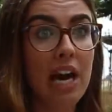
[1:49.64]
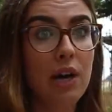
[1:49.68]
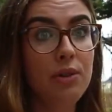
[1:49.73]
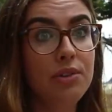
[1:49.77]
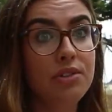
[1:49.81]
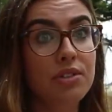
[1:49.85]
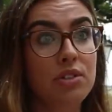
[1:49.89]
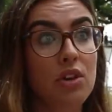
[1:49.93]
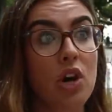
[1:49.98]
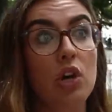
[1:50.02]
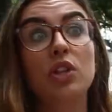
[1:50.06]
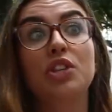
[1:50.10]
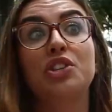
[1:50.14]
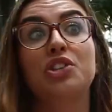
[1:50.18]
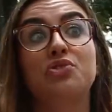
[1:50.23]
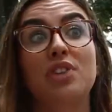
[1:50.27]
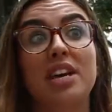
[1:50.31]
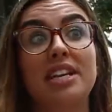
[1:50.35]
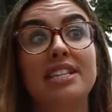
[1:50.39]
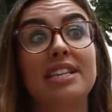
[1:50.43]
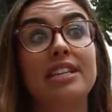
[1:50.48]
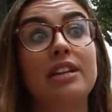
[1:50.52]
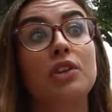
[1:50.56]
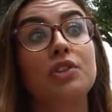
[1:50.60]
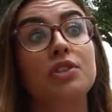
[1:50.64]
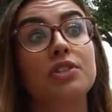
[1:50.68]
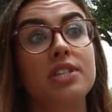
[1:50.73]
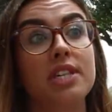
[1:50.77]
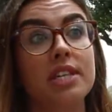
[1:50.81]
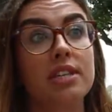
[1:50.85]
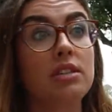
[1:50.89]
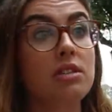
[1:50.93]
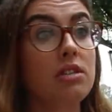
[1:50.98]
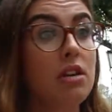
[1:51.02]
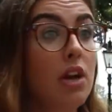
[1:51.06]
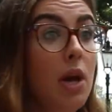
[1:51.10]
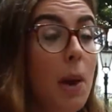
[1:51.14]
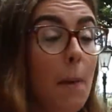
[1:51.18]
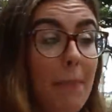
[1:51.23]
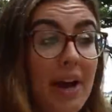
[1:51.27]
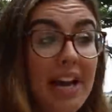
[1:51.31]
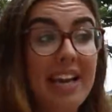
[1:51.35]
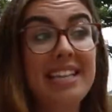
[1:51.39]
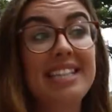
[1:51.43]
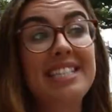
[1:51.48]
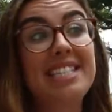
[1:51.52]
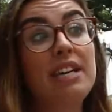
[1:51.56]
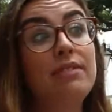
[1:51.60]
House on the Strand in London
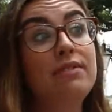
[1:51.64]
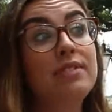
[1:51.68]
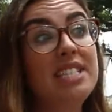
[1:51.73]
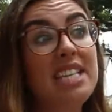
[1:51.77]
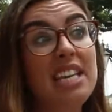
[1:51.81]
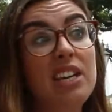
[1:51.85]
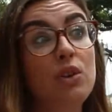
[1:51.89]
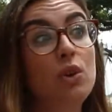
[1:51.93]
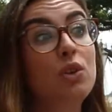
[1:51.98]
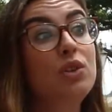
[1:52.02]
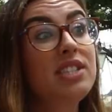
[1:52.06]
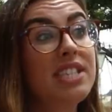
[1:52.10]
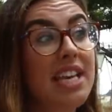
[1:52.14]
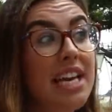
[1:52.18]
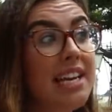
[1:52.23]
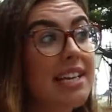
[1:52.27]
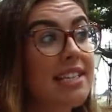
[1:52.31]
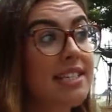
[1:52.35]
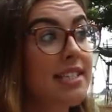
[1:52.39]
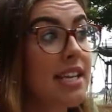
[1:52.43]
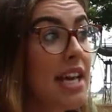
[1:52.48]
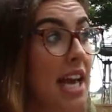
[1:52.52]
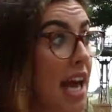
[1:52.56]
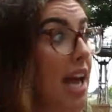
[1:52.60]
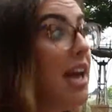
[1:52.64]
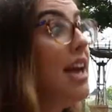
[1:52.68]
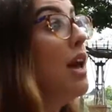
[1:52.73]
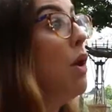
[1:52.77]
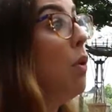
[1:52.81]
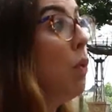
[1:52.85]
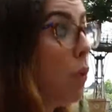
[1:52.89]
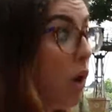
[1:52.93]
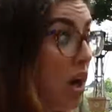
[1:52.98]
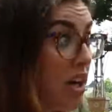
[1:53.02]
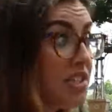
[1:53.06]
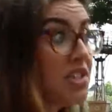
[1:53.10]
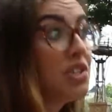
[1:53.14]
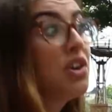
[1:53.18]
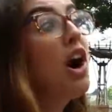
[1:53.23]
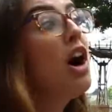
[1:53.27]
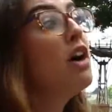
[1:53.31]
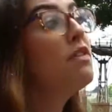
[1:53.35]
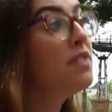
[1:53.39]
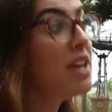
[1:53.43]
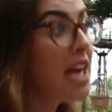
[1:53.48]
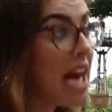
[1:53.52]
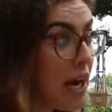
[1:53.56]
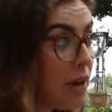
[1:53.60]
back in 1706 it was a
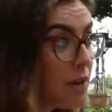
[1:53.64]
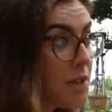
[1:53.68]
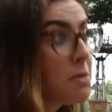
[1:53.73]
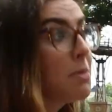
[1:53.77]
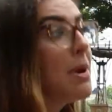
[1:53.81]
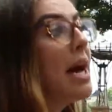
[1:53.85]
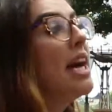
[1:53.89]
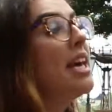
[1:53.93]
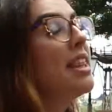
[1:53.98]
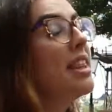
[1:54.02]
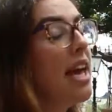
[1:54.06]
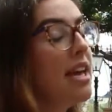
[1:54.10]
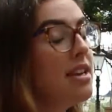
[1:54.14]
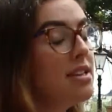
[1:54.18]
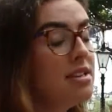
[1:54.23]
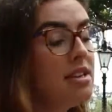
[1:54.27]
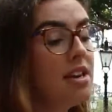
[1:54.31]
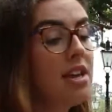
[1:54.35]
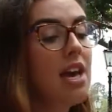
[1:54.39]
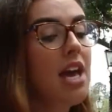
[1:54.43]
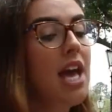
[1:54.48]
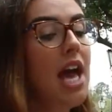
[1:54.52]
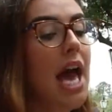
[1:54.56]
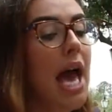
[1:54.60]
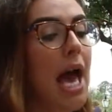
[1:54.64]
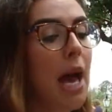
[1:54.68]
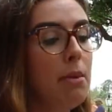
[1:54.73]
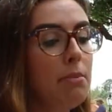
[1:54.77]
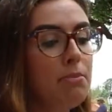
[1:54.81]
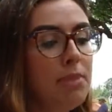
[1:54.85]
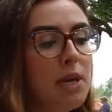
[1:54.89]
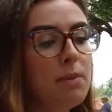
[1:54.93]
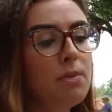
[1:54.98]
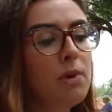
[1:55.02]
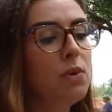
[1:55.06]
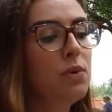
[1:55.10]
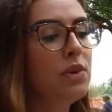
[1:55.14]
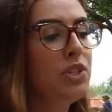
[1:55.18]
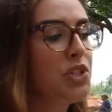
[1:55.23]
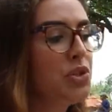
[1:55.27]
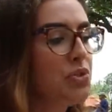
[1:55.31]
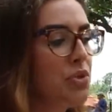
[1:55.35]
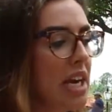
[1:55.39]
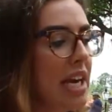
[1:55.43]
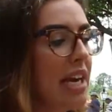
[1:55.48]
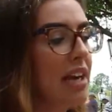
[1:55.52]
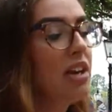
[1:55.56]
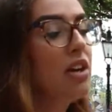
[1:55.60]
coffee house back then. Um, people would
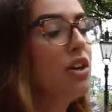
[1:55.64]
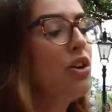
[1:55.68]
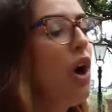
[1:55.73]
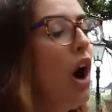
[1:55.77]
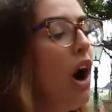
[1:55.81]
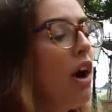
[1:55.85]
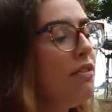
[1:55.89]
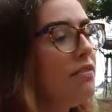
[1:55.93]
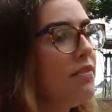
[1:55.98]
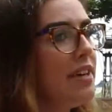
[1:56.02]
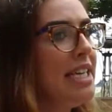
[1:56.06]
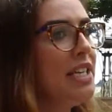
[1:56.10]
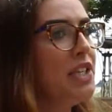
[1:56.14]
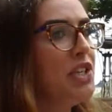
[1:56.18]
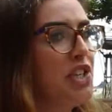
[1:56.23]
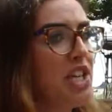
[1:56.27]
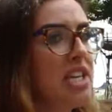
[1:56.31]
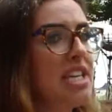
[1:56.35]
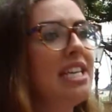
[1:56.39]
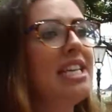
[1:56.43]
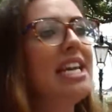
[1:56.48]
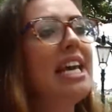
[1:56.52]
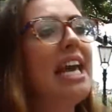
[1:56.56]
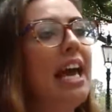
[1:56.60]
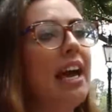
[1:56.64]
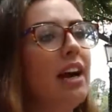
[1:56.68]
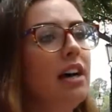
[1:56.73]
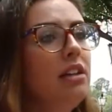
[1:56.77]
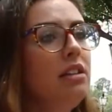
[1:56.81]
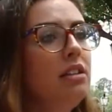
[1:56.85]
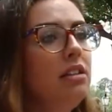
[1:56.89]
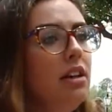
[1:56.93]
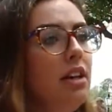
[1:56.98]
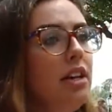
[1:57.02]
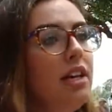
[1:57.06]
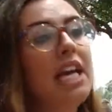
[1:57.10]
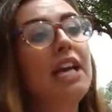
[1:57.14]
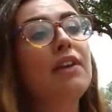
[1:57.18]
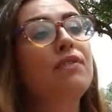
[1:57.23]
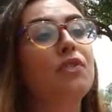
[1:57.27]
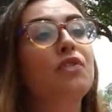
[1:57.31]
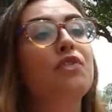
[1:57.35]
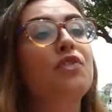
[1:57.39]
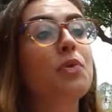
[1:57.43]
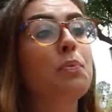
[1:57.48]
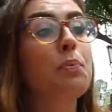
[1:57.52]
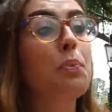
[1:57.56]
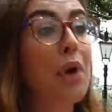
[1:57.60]
drink coffee, gin and ale,
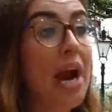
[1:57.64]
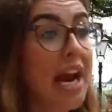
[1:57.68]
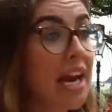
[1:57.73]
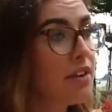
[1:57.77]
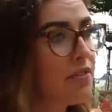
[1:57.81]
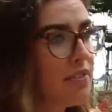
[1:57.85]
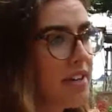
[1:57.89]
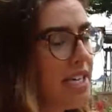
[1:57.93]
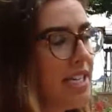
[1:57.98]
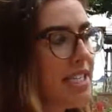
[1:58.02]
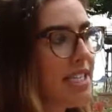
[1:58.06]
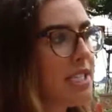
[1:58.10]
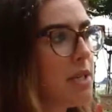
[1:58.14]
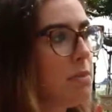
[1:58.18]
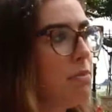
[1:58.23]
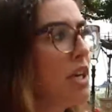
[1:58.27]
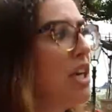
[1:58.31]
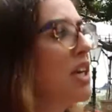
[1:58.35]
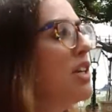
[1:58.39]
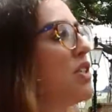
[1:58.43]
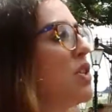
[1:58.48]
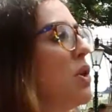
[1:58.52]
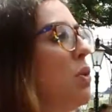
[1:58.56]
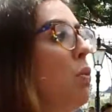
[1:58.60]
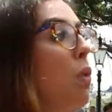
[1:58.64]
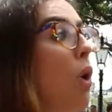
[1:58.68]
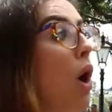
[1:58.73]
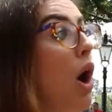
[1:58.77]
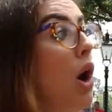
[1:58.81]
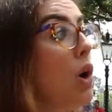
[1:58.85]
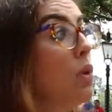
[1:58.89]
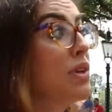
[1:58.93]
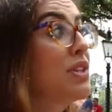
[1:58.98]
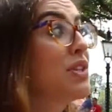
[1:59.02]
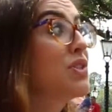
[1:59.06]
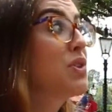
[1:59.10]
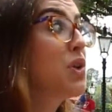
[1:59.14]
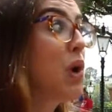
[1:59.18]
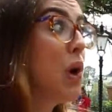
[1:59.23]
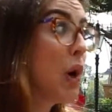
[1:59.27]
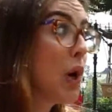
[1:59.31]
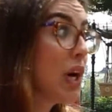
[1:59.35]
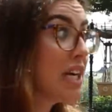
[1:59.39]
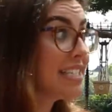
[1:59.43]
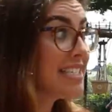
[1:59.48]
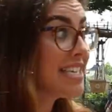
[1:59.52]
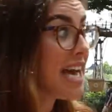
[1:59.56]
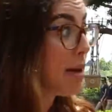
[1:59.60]
even for breakfast because the water was
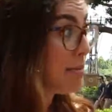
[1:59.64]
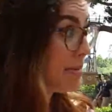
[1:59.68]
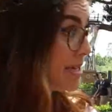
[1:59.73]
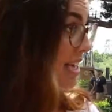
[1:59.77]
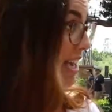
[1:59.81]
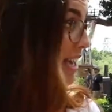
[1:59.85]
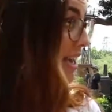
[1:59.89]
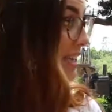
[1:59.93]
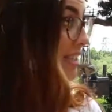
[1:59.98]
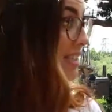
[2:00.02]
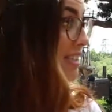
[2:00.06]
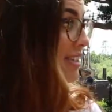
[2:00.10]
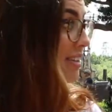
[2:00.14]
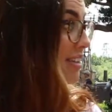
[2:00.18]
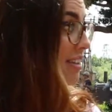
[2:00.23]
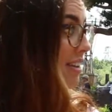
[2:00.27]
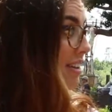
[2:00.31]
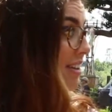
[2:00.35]
so contaminated.